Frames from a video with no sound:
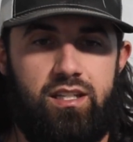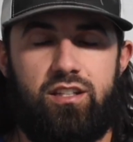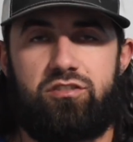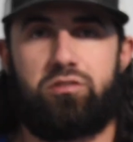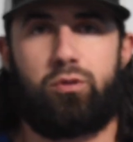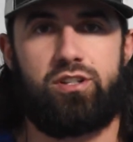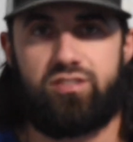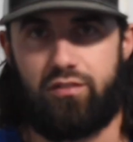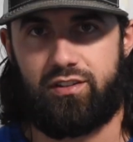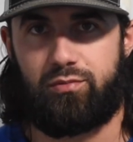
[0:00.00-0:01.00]
This is pretty
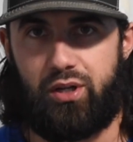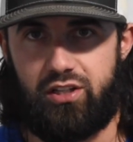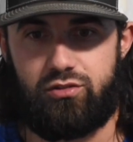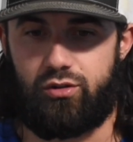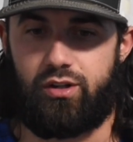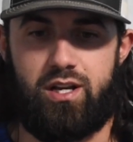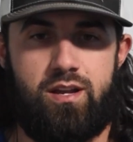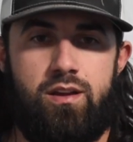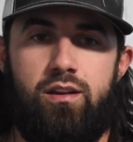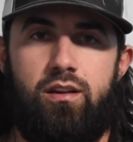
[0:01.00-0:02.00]
self-explanatory.
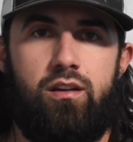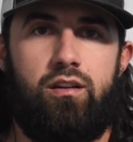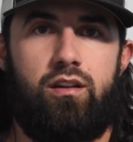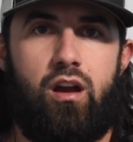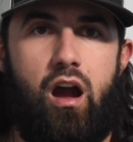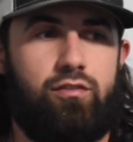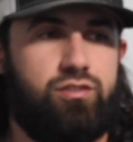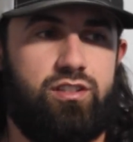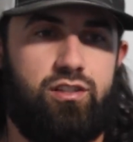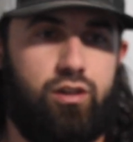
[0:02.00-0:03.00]

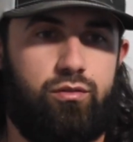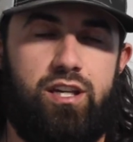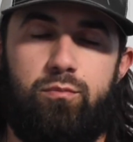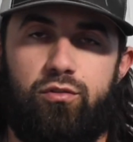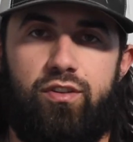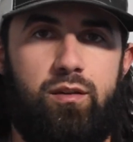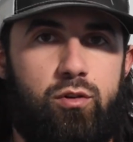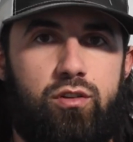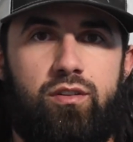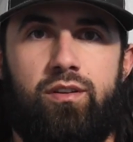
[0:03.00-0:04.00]
Obviously, keep your feet
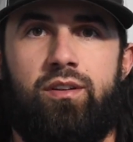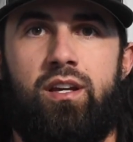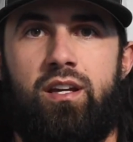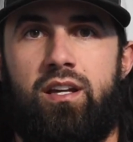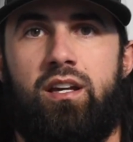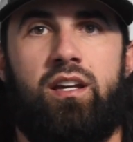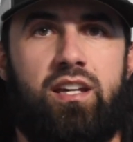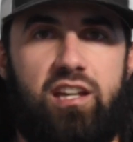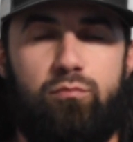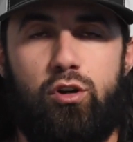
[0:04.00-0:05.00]
moving,
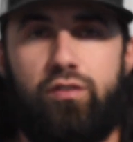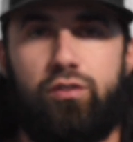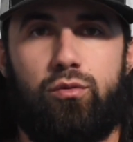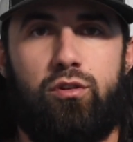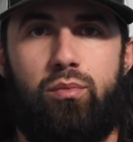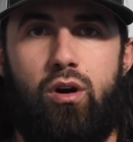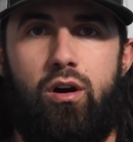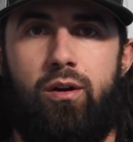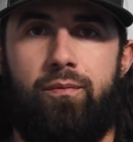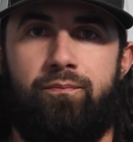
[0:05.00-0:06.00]
keep moving through the
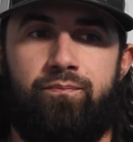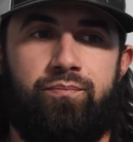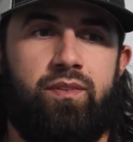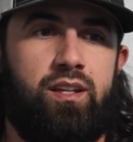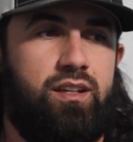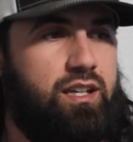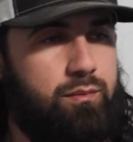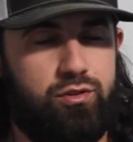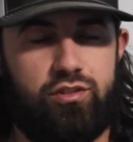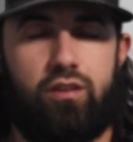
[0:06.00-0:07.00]
ball,
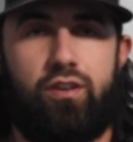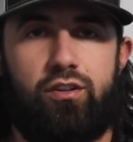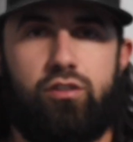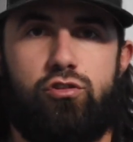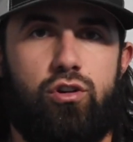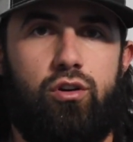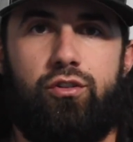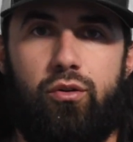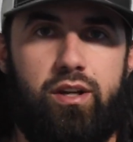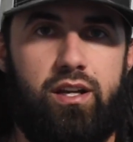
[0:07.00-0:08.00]
keep yourself under control.
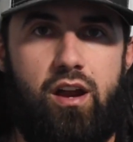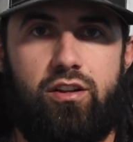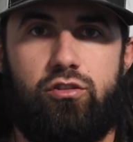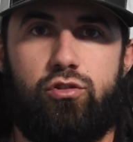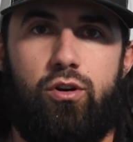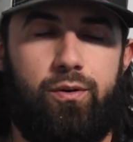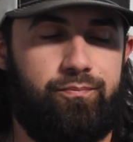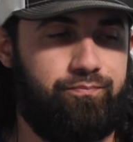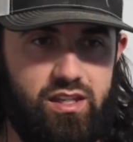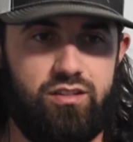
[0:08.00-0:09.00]
Don't get out of control.
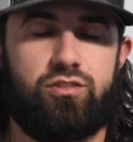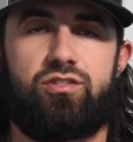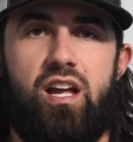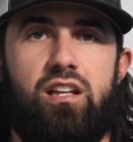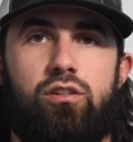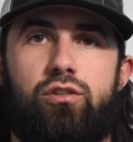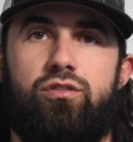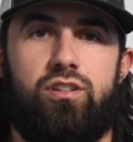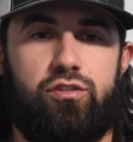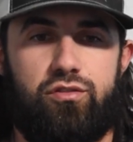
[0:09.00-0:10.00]
Just stay
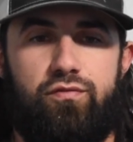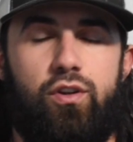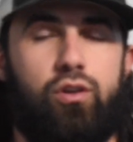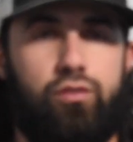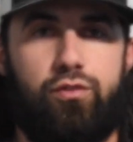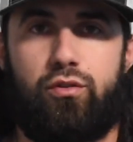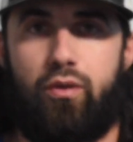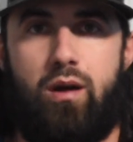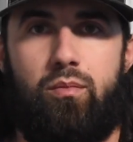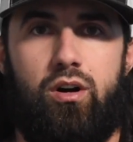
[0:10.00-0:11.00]
loose and just field
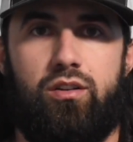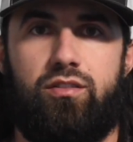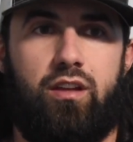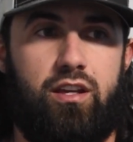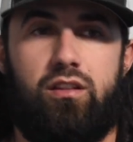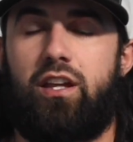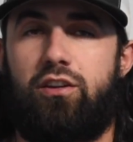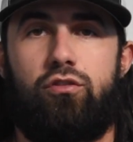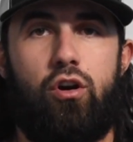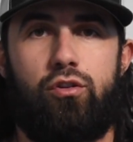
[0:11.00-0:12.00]
ground balls like
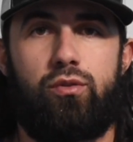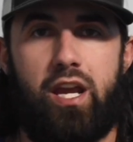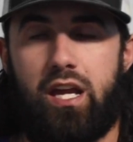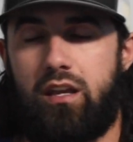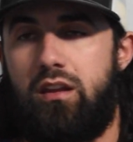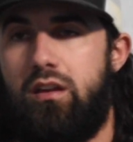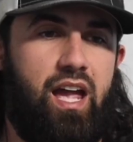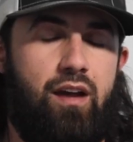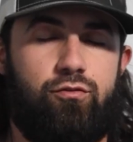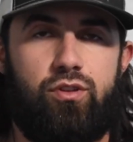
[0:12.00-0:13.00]
you can.
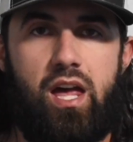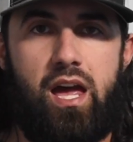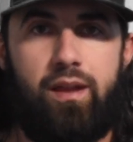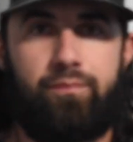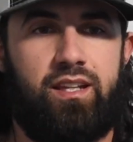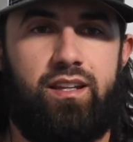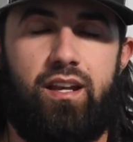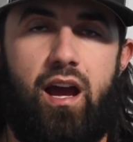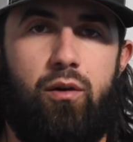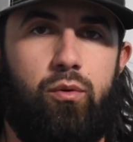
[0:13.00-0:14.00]
After that, then
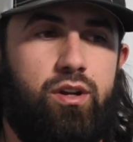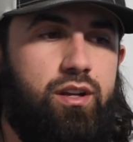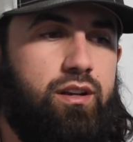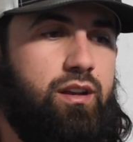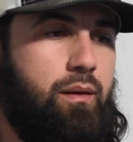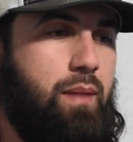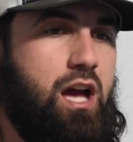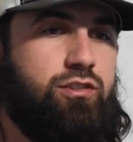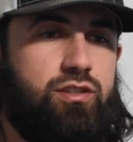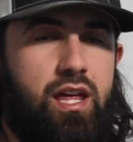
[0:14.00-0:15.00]
I would
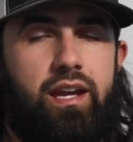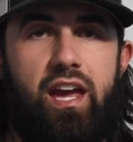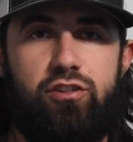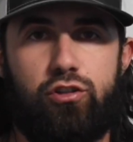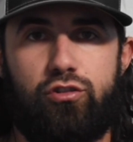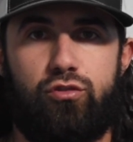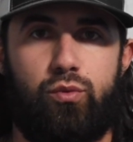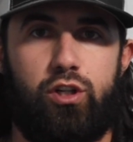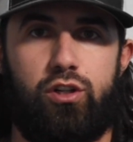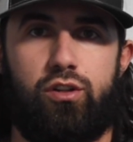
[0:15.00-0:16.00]
imagine that catchers
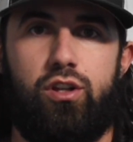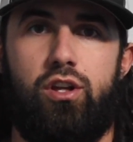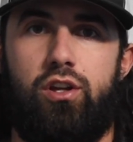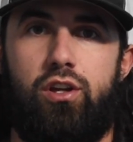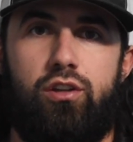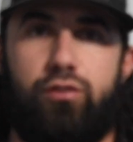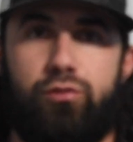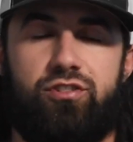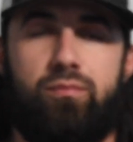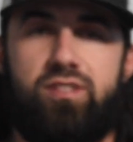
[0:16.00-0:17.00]
will do
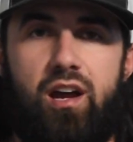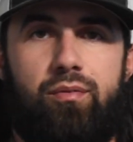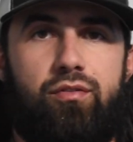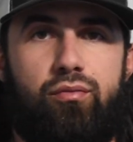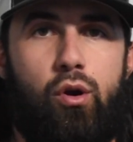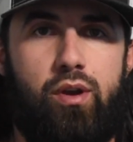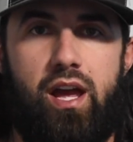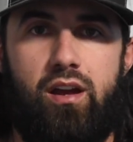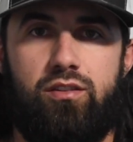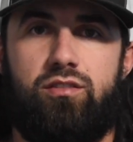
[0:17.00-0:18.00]
some type of
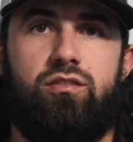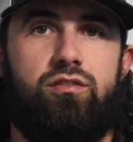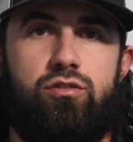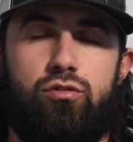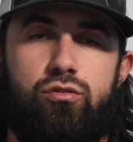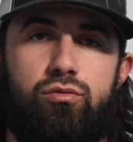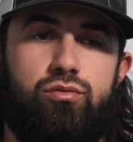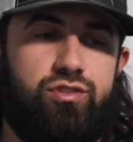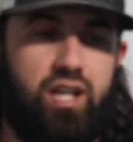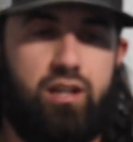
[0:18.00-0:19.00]
throwdowns to
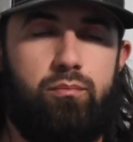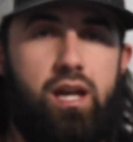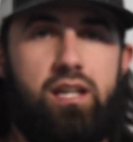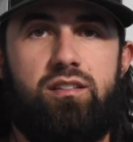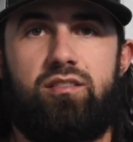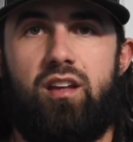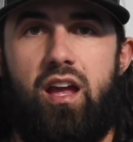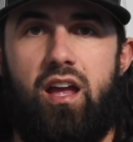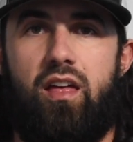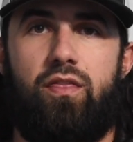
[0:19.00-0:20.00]
second base
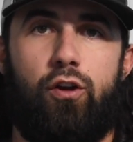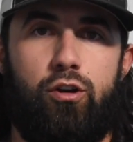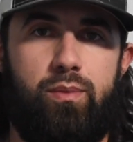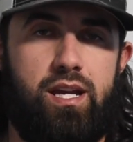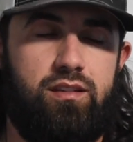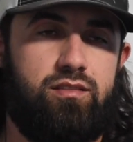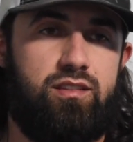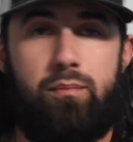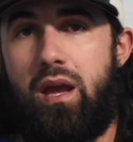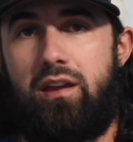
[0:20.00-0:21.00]
and third base.
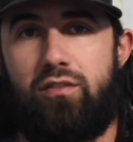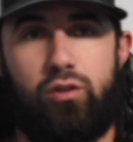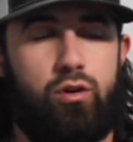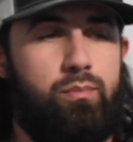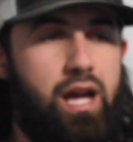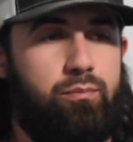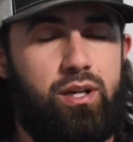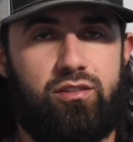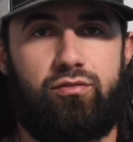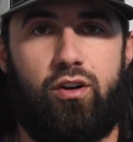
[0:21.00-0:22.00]
They may even do a back
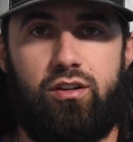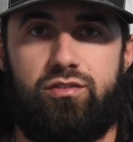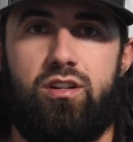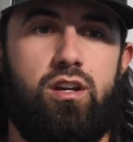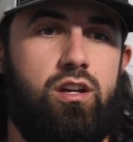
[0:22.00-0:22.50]
pick to first.